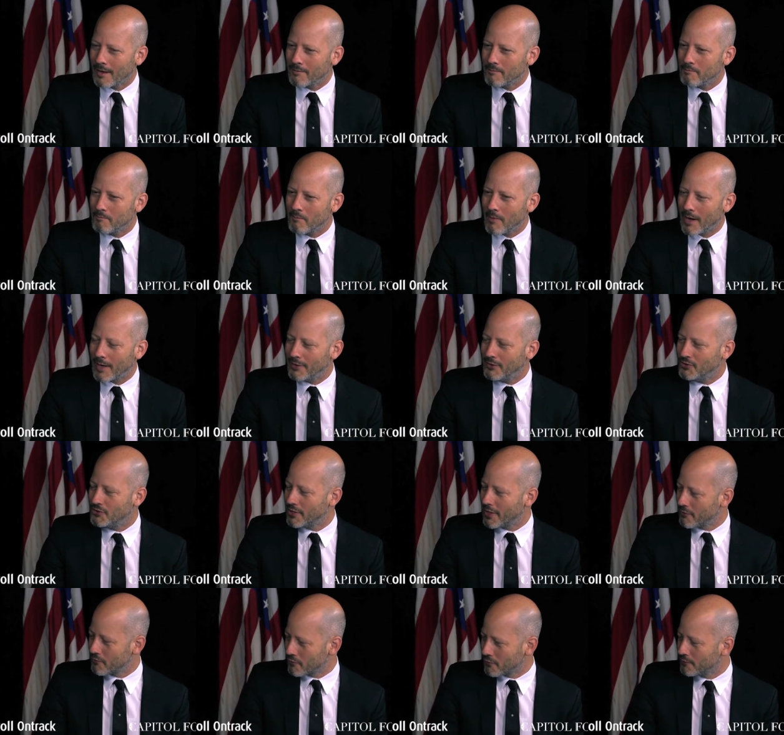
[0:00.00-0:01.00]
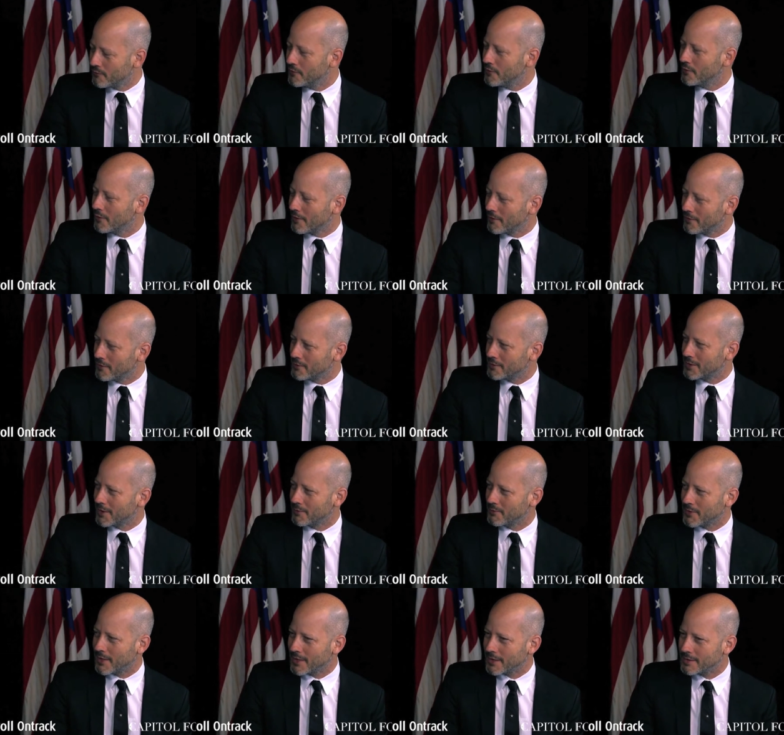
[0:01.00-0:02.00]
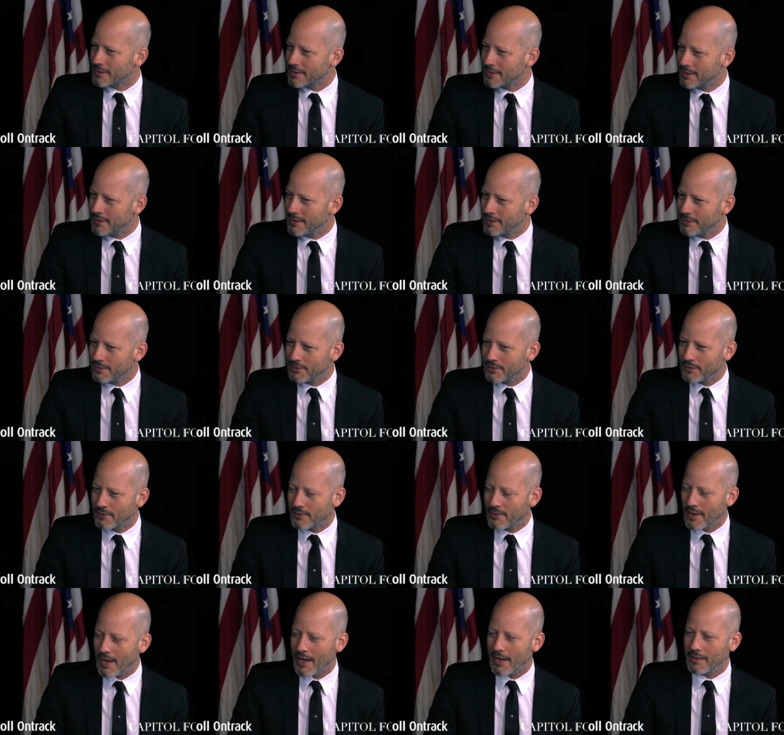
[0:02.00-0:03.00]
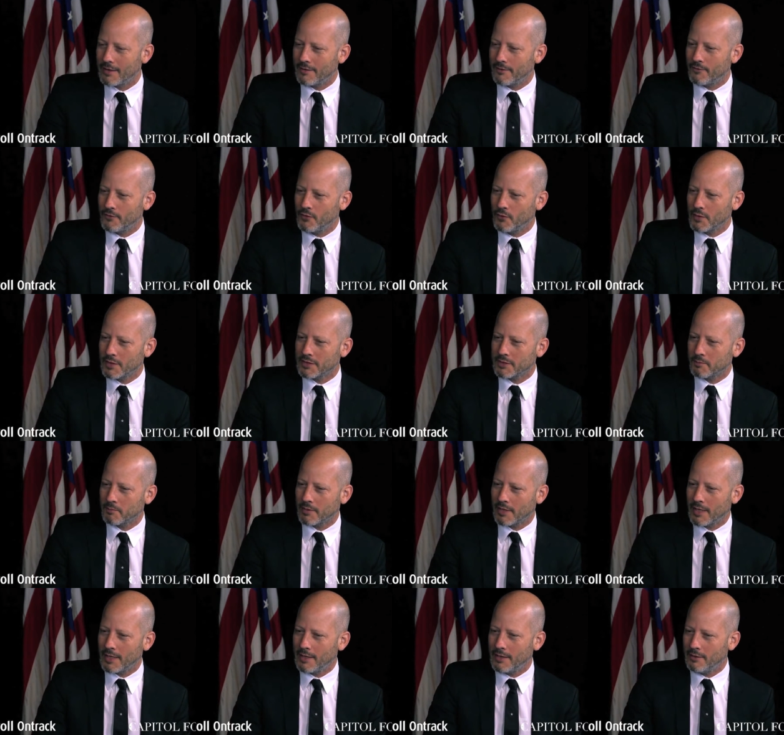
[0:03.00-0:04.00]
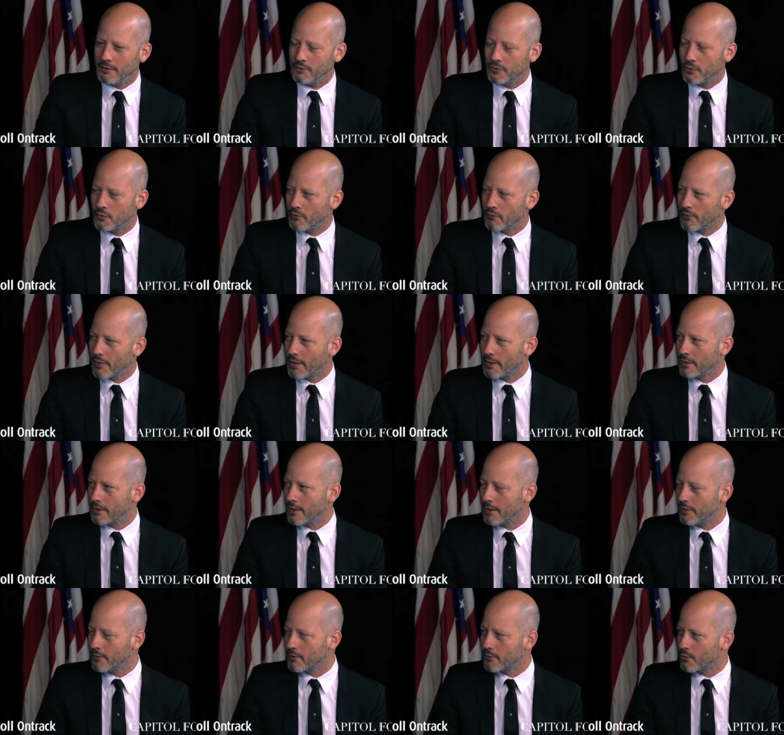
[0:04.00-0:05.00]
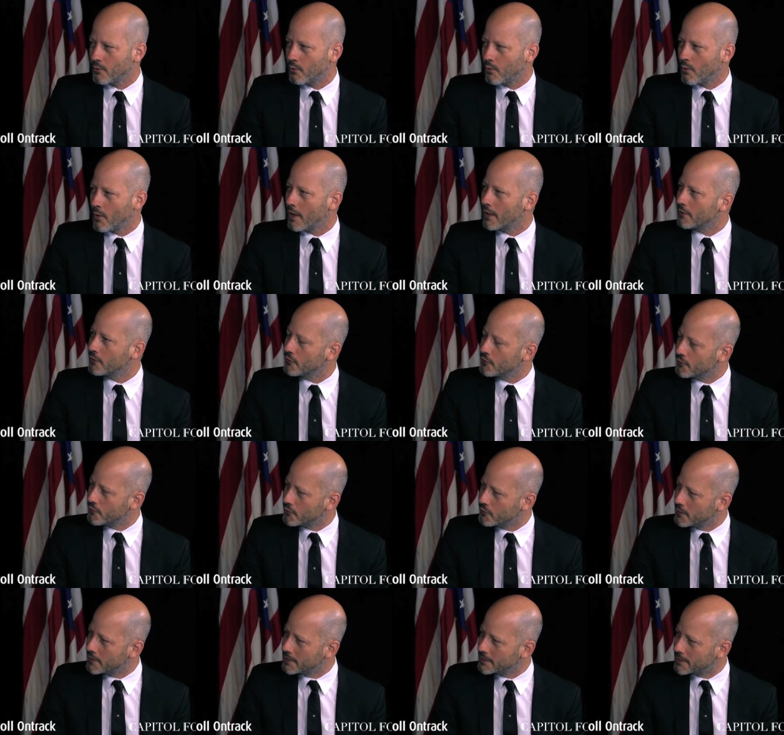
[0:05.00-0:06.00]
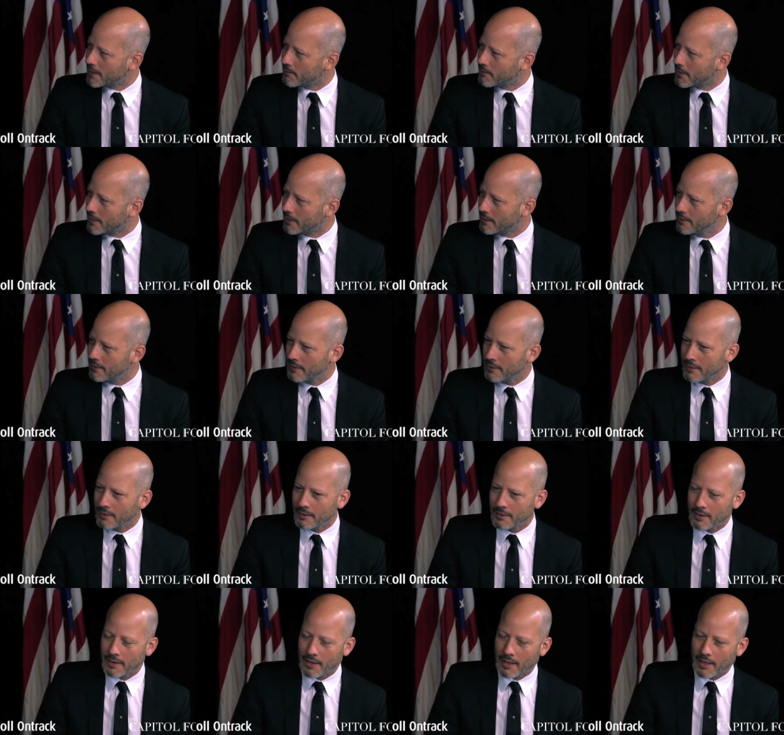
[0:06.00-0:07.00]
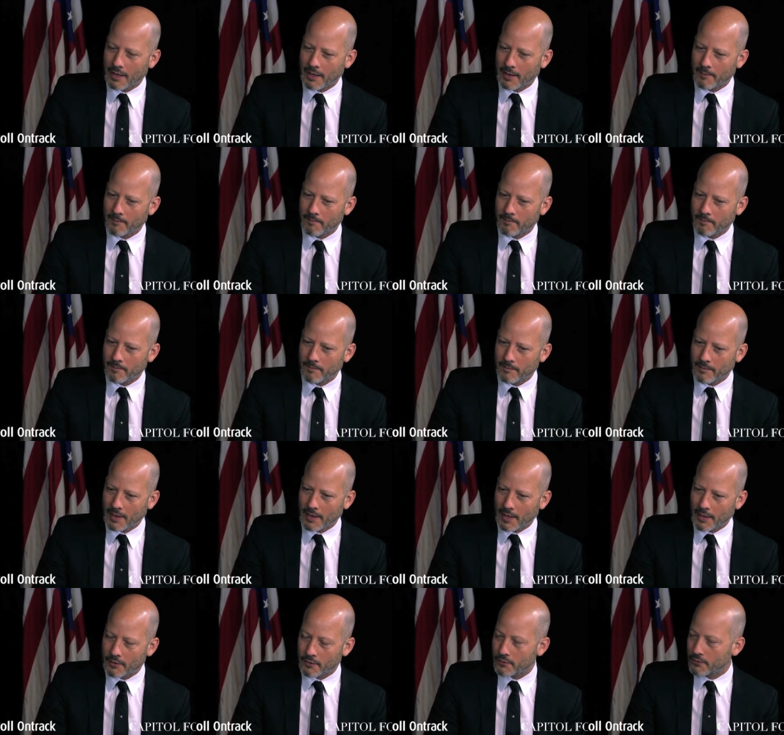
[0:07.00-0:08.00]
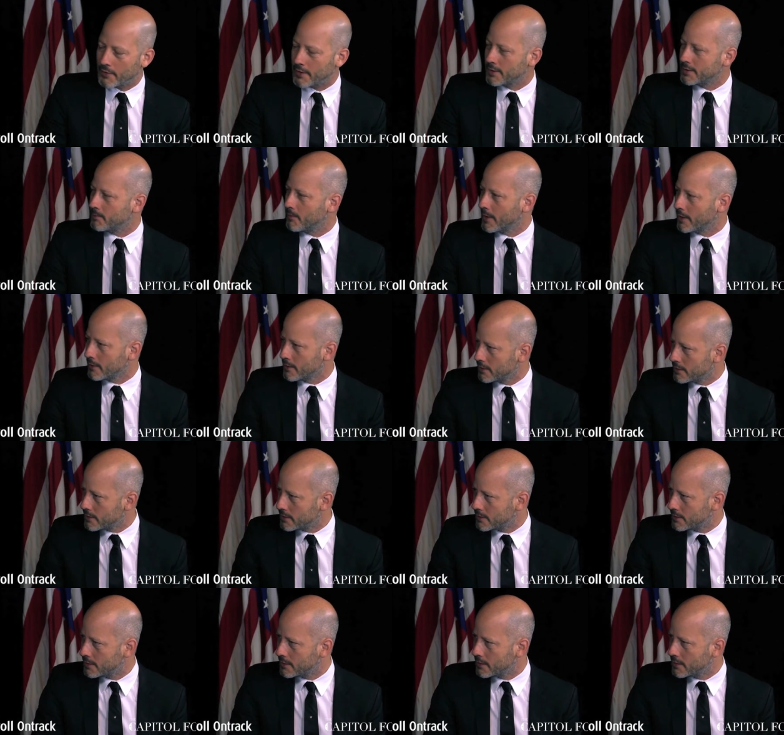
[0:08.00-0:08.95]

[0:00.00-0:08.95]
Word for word: my general view on those subjects is that if you explain to a regulator why you're doing something um, and are transparent,